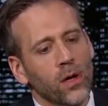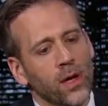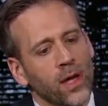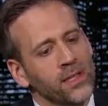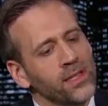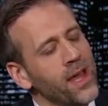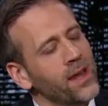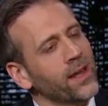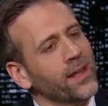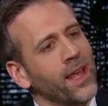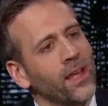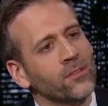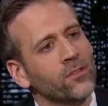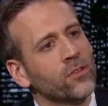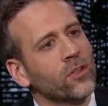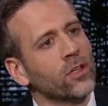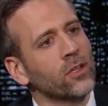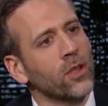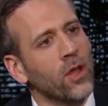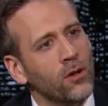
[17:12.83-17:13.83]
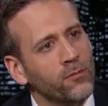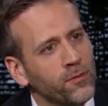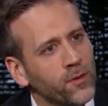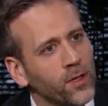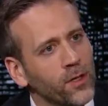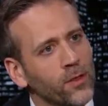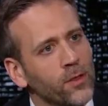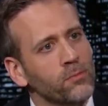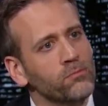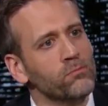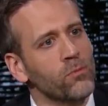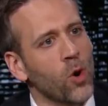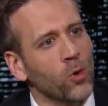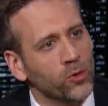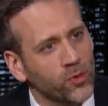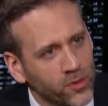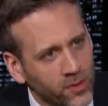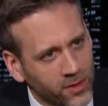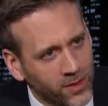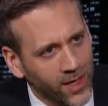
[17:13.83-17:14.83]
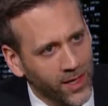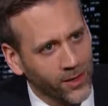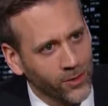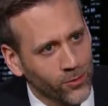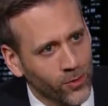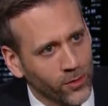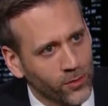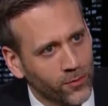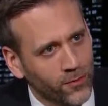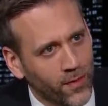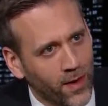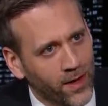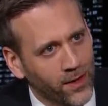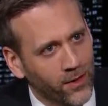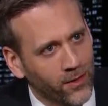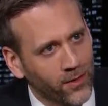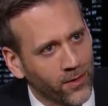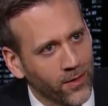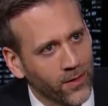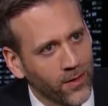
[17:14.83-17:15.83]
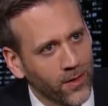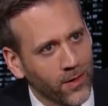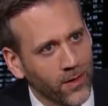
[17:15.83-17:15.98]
And yet, against Golovkin, the most dangerous fighter,